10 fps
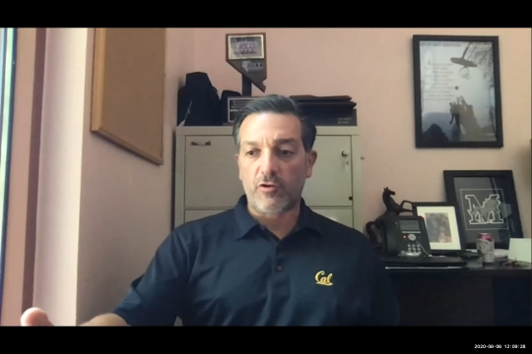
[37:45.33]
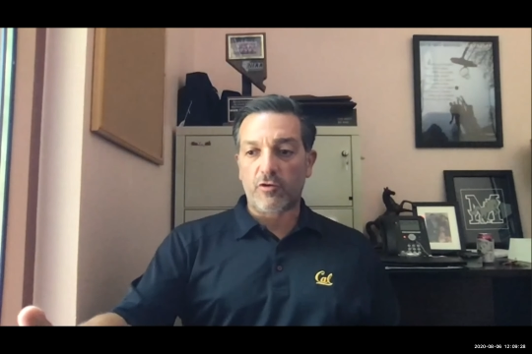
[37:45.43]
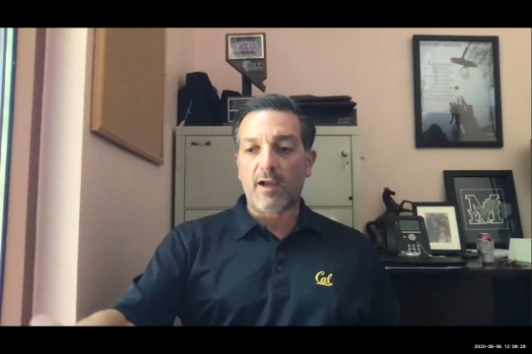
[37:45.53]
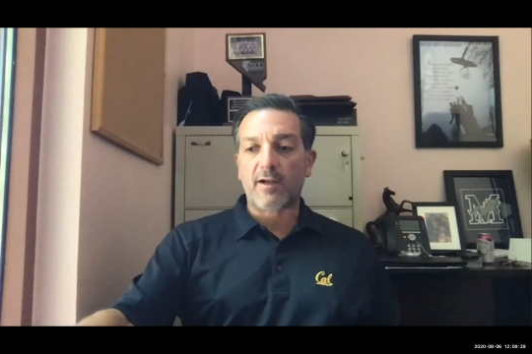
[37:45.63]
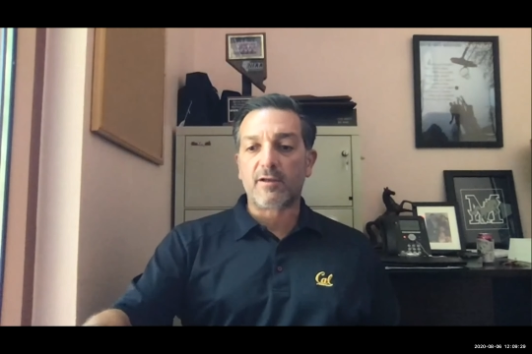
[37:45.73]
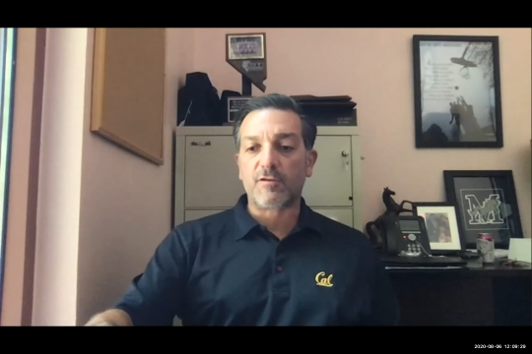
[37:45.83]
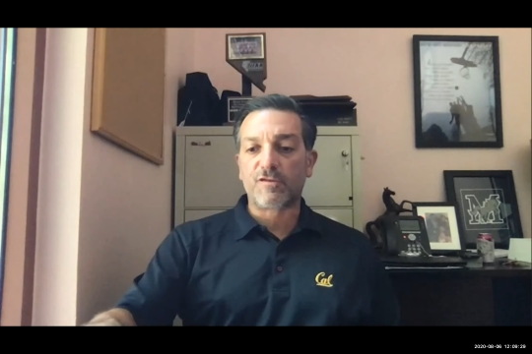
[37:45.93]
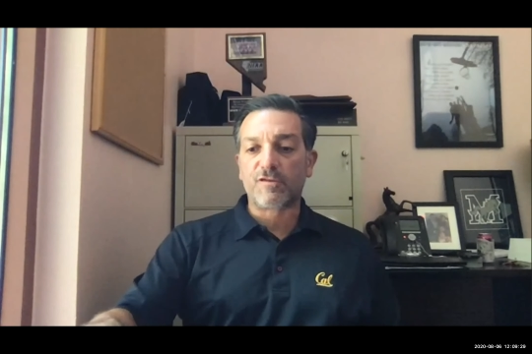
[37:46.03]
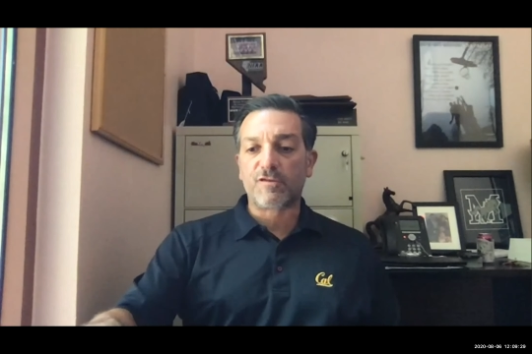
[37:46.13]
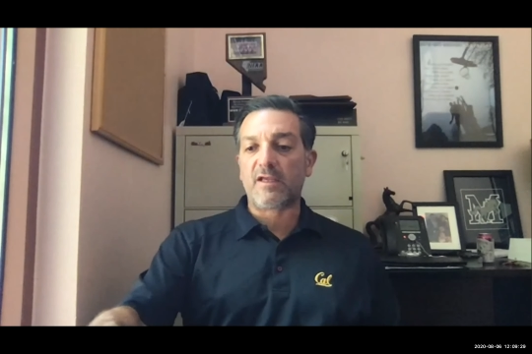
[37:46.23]
You're not
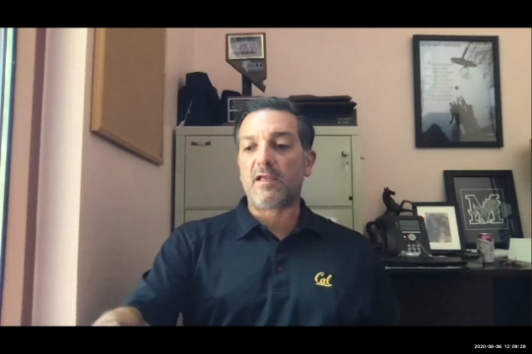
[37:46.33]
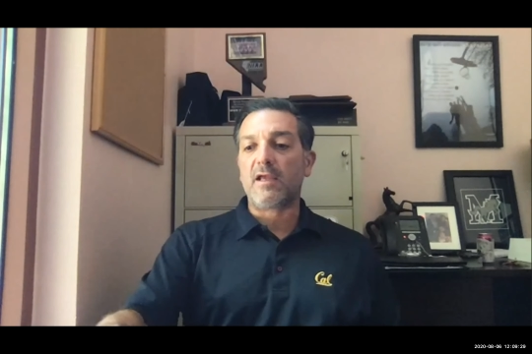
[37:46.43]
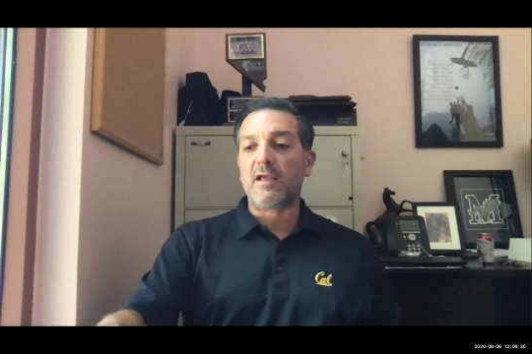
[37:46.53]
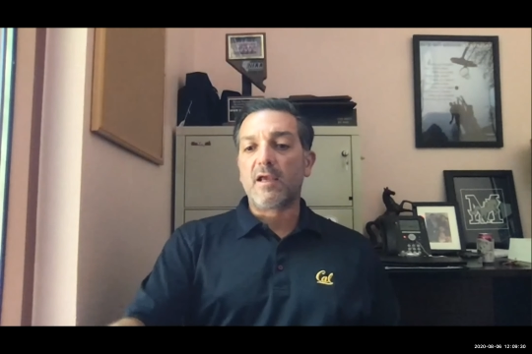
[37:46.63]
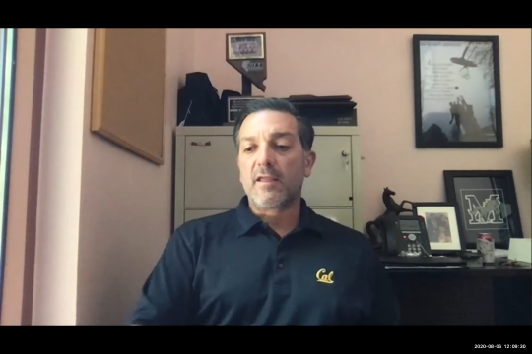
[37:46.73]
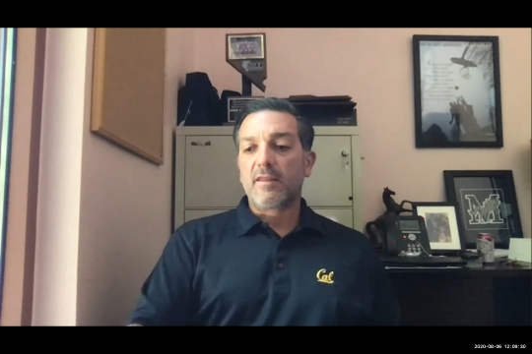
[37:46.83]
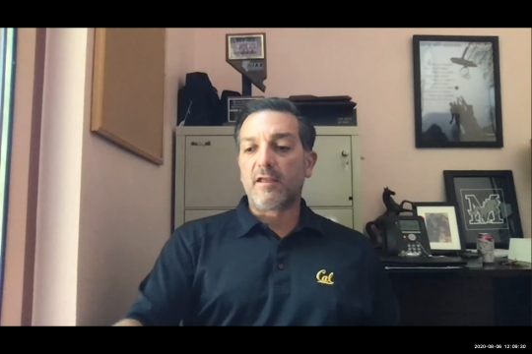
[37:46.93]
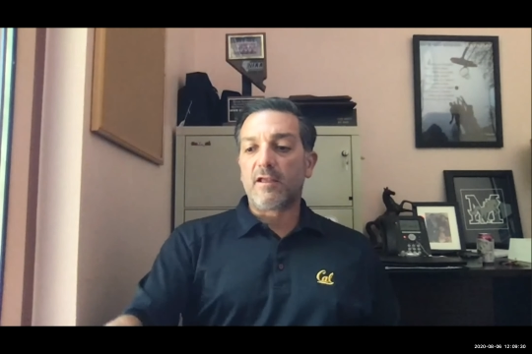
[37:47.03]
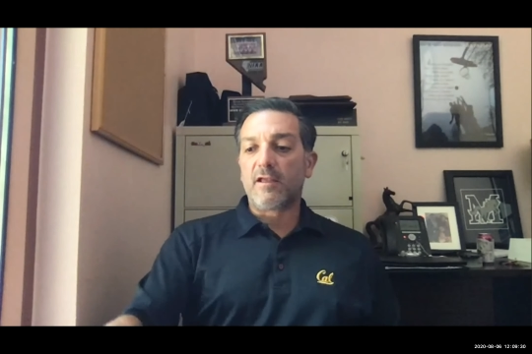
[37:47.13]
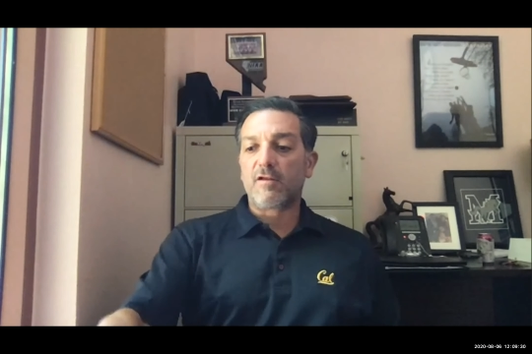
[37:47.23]
going to see
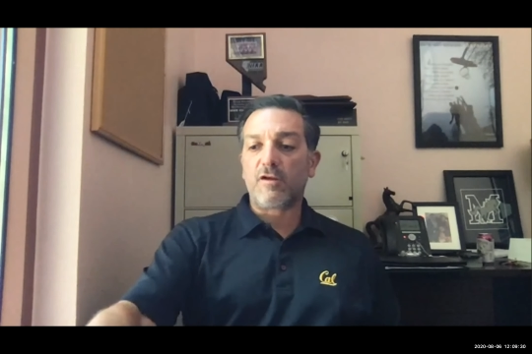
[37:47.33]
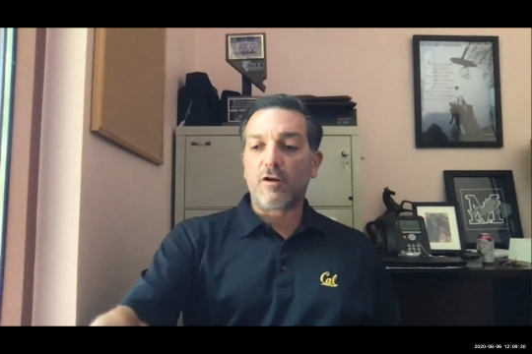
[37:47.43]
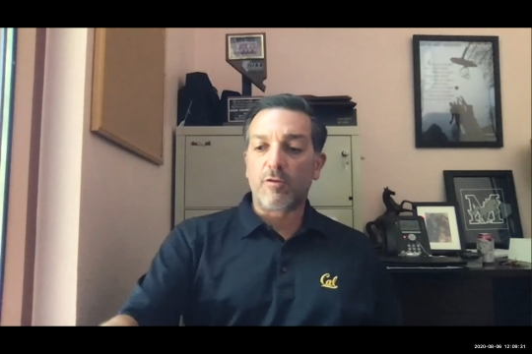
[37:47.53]
the